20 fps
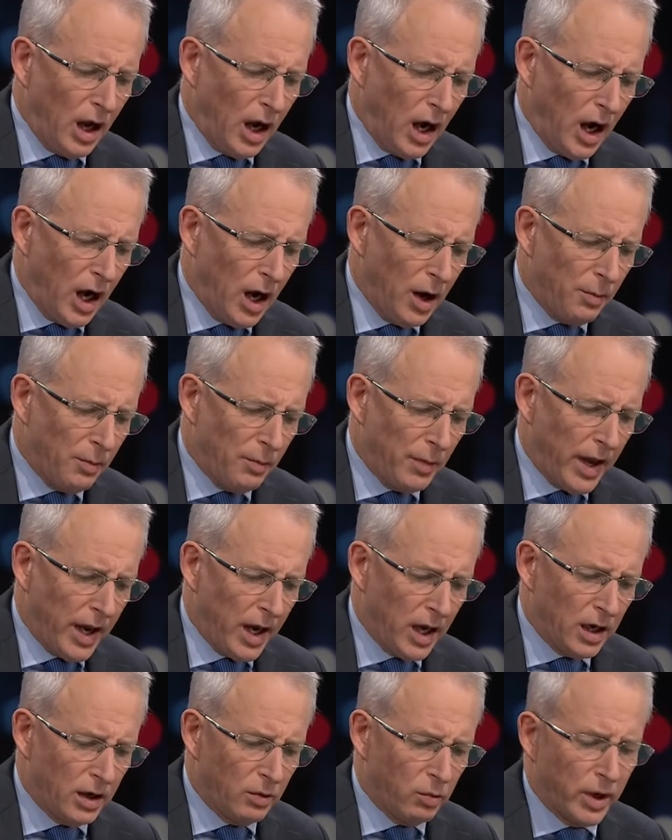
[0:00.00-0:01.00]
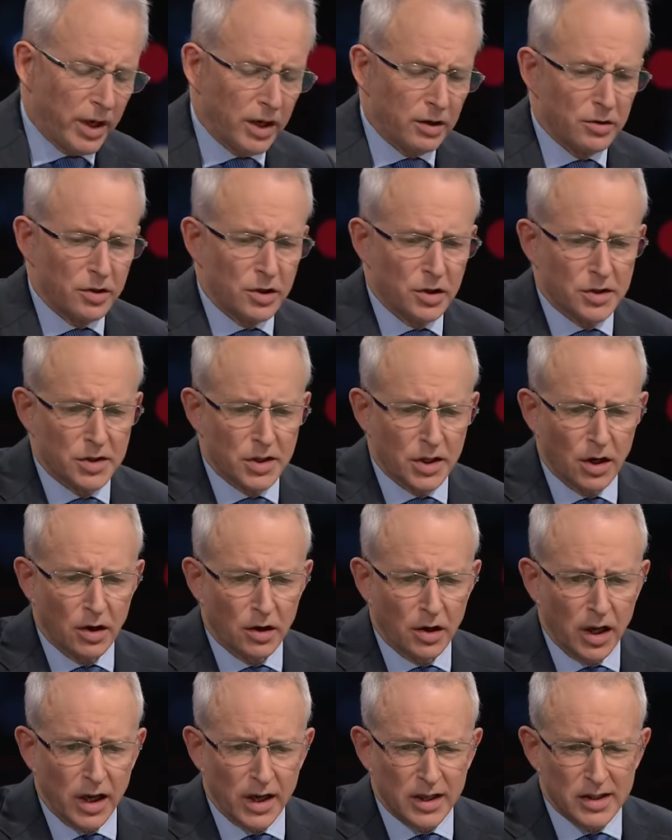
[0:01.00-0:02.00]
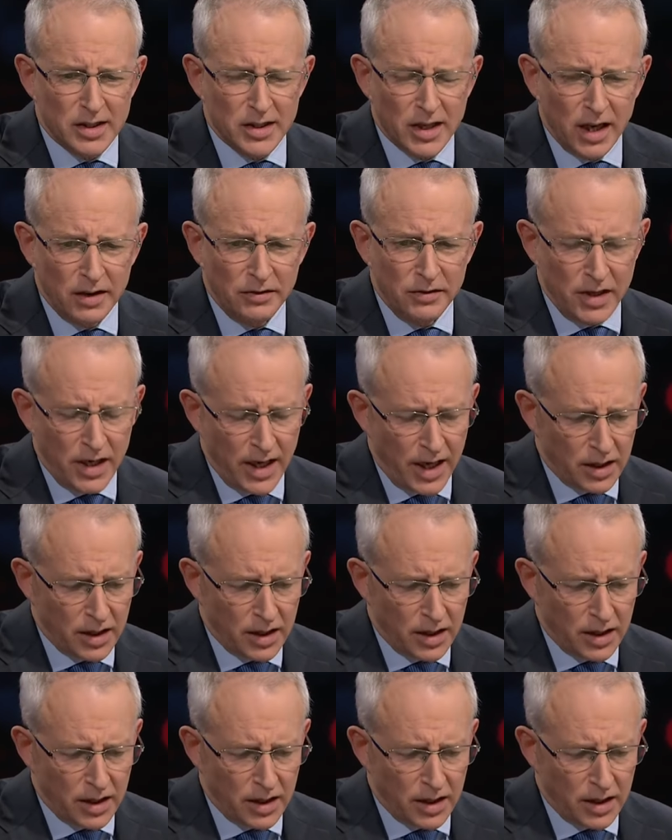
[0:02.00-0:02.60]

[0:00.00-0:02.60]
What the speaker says: And we introduced the Online Safety